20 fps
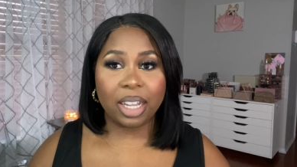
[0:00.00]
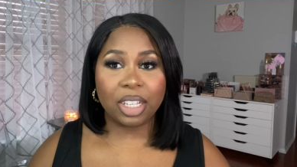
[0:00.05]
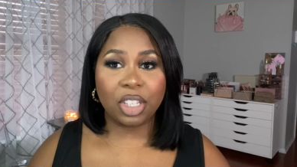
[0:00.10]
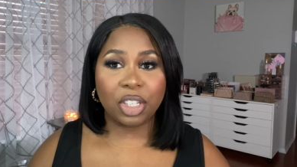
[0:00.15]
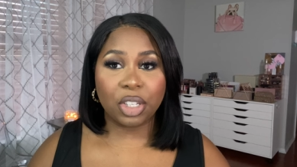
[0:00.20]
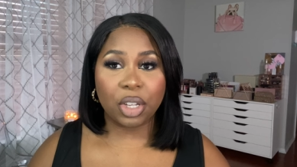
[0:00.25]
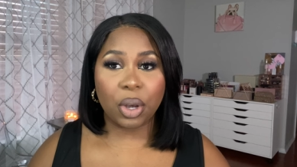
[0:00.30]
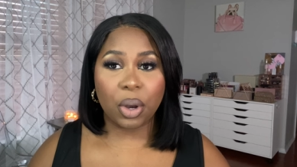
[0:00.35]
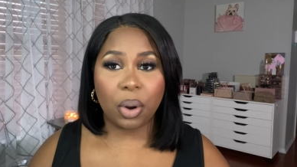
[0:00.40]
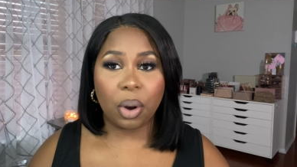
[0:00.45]

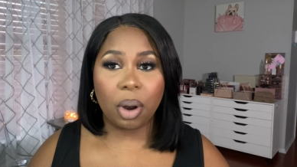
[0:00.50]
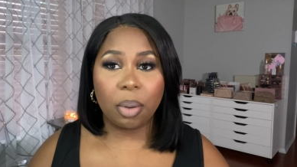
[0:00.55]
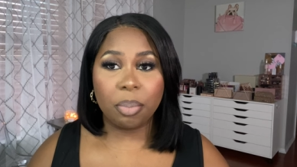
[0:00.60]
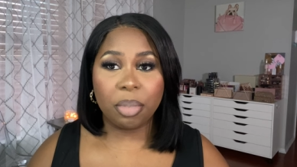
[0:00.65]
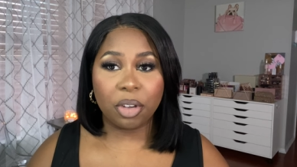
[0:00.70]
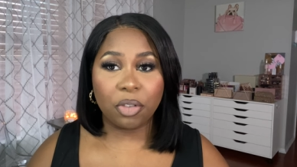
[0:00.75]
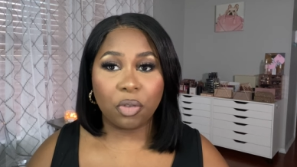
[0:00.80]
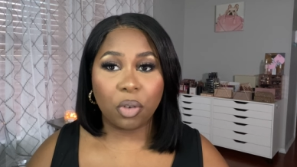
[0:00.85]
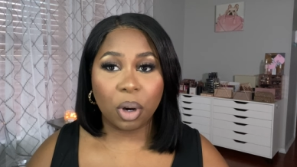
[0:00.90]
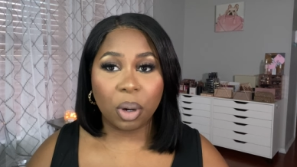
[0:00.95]
So
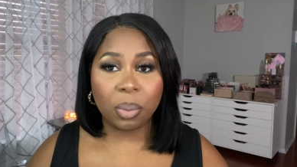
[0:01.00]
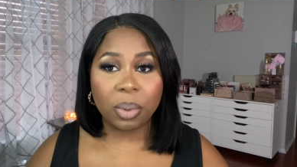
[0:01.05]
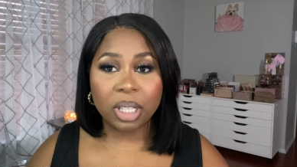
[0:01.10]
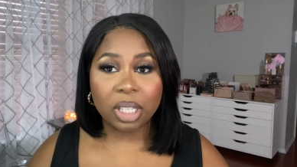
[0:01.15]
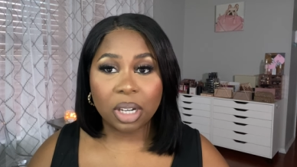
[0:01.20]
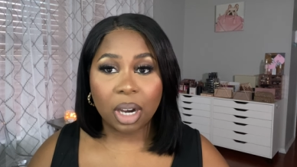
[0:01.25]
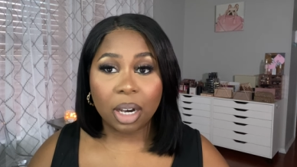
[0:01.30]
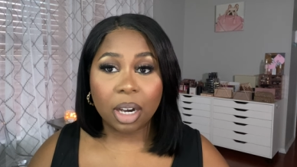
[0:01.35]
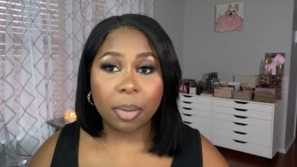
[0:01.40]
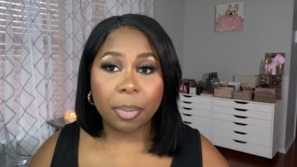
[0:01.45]
before we
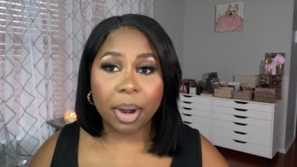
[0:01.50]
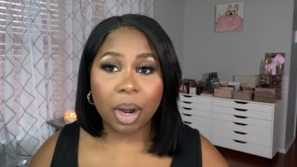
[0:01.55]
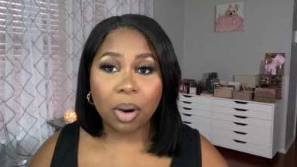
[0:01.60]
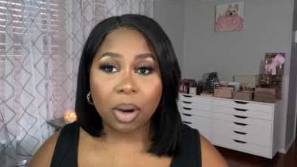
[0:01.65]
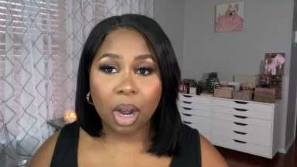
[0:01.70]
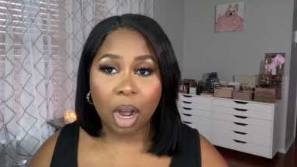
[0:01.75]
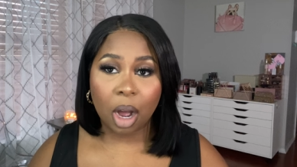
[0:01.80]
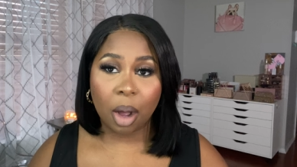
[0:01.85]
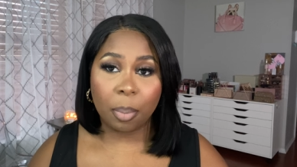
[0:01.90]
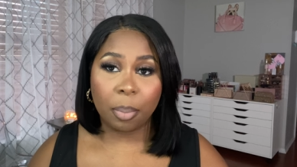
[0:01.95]
talk about
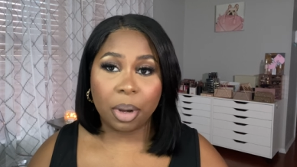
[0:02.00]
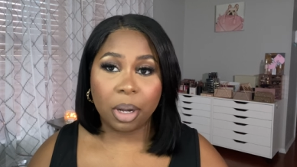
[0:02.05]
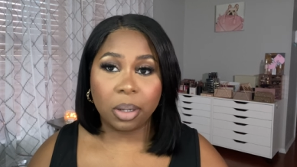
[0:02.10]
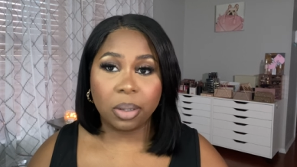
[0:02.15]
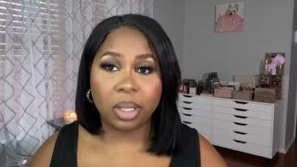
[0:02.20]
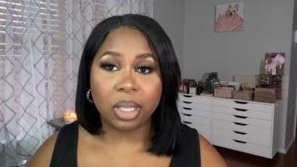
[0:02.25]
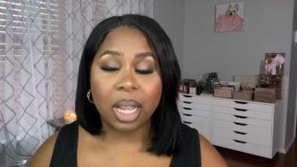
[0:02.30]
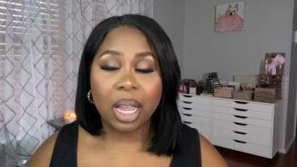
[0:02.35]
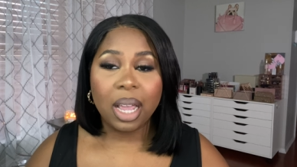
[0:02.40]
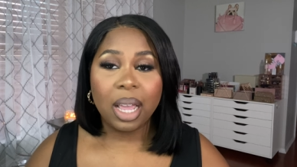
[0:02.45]

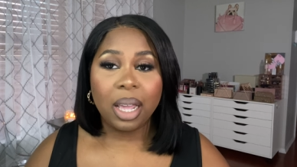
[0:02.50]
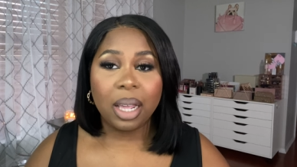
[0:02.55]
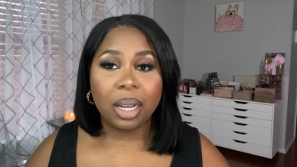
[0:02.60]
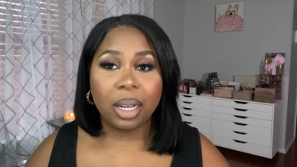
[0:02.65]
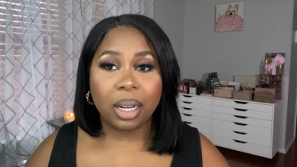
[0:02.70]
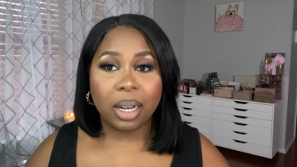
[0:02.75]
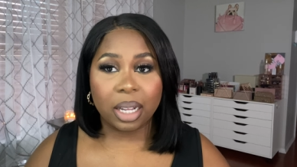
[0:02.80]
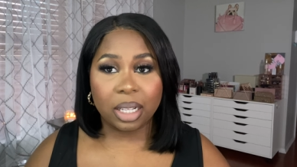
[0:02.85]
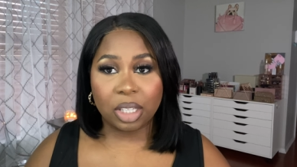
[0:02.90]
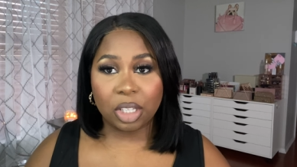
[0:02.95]
combos,
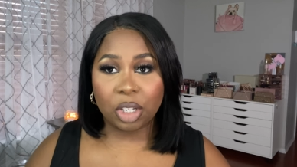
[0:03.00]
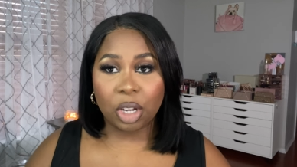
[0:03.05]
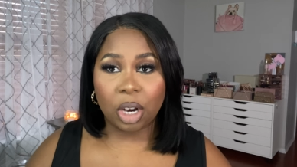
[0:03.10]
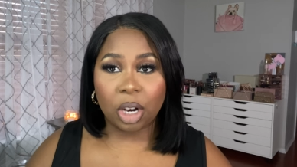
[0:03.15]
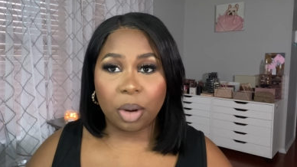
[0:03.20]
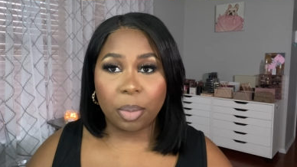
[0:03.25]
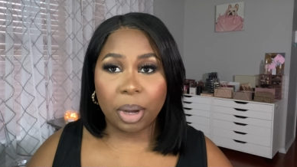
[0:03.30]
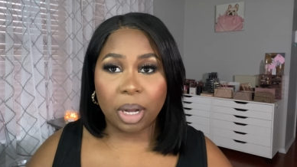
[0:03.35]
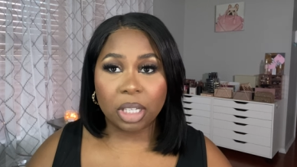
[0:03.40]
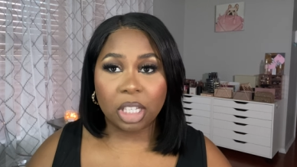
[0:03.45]
let's
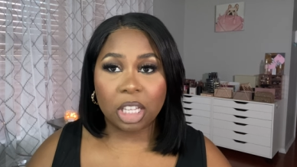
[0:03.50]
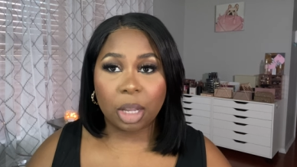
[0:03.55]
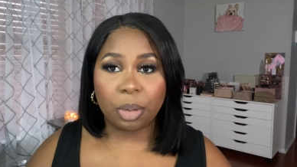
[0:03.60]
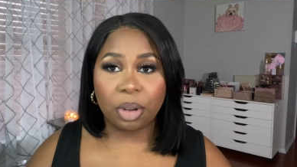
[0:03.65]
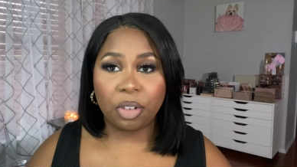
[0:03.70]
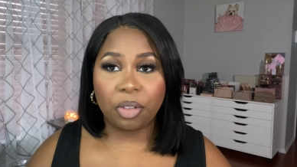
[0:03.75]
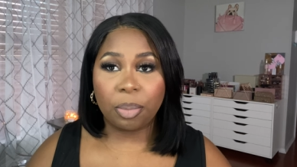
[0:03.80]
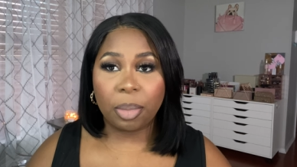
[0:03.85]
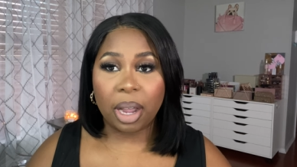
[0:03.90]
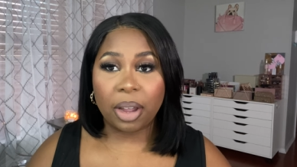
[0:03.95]
talk about some
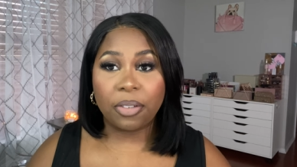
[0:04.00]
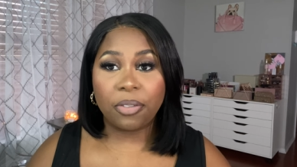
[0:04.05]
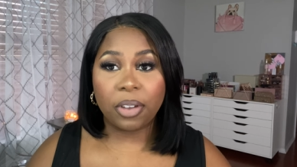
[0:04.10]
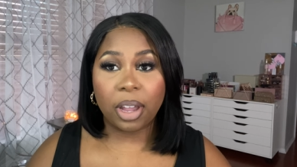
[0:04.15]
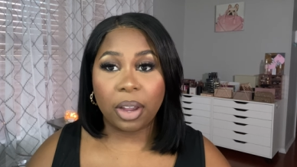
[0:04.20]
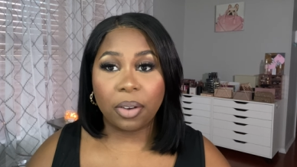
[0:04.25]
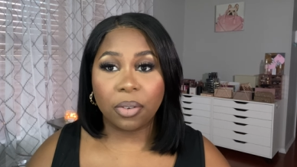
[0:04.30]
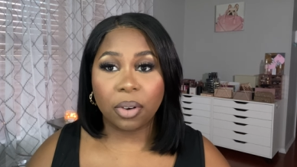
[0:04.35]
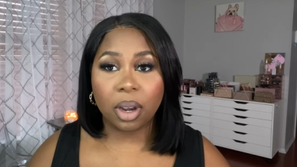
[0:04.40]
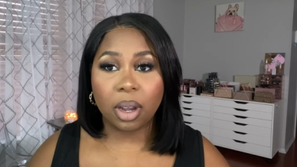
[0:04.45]
of my
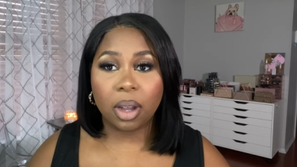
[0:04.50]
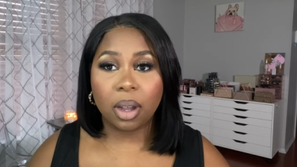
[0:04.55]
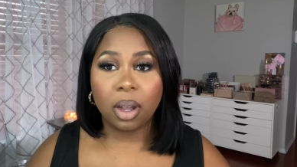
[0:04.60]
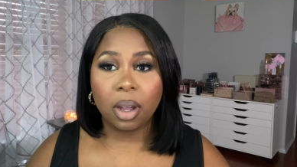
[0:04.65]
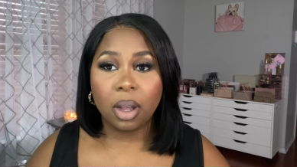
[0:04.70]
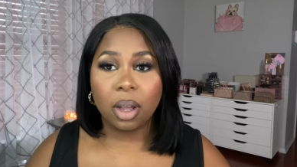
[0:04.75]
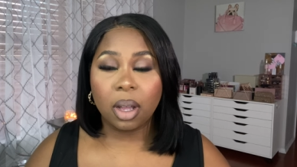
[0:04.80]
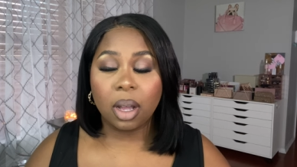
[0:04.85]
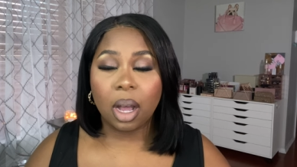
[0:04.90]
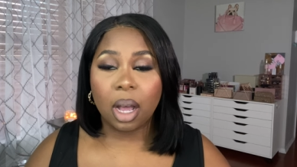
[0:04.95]
favorite
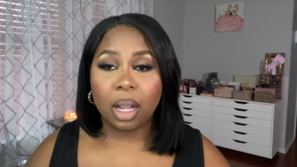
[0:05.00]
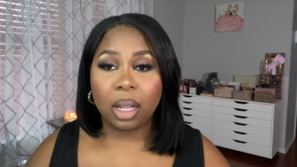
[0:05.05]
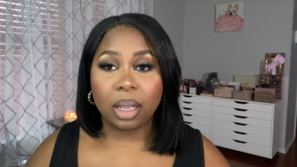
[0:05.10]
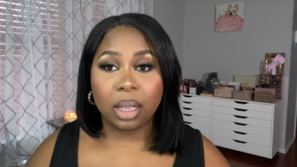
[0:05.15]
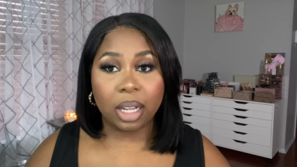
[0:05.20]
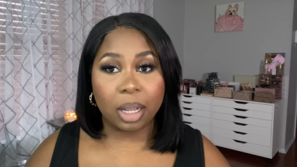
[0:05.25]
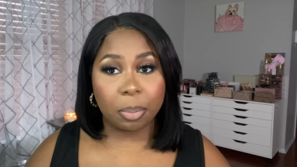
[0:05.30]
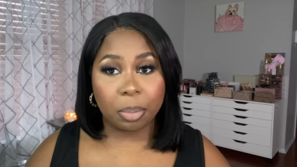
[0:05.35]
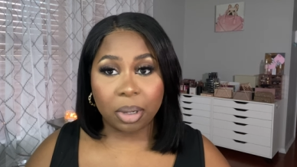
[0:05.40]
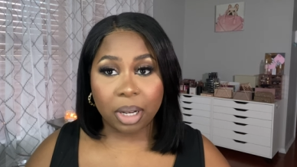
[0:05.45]

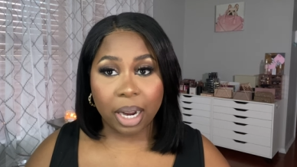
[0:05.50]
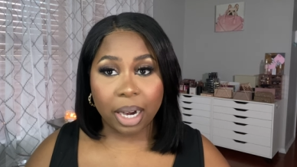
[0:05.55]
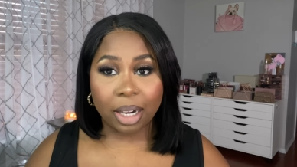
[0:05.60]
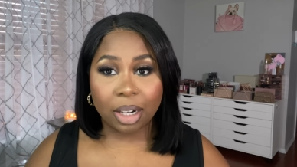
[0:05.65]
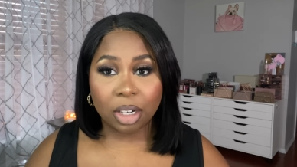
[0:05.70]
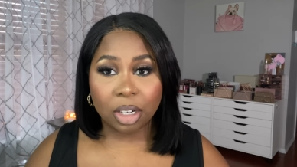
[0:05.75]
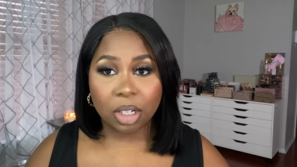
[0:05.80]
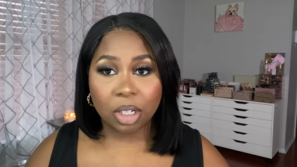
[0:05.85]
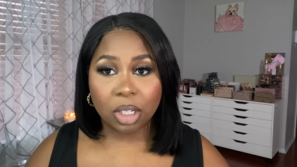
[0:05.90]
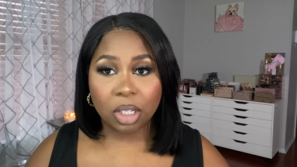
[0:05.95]
lip
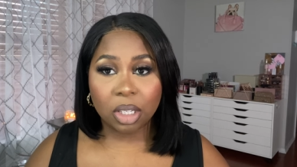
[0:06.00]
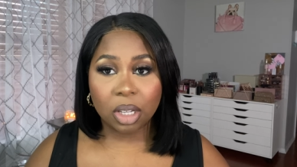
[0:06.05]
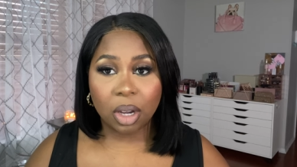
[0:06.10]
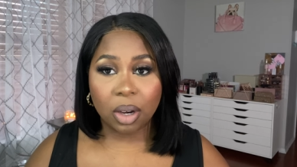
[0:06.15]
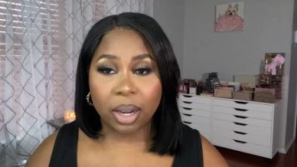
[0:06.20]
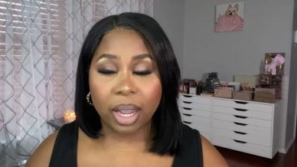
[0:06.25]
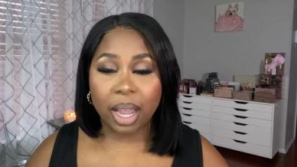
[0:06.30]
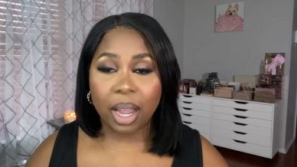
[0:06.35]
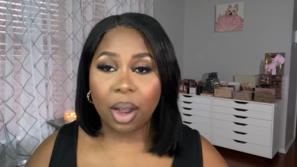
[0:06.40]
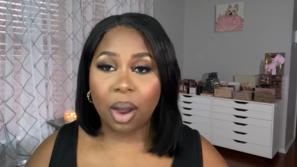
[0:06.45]
liners,
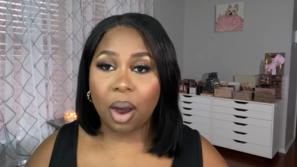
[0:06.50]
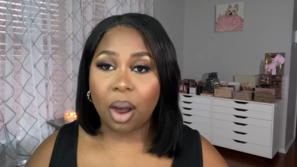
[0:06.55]
okay?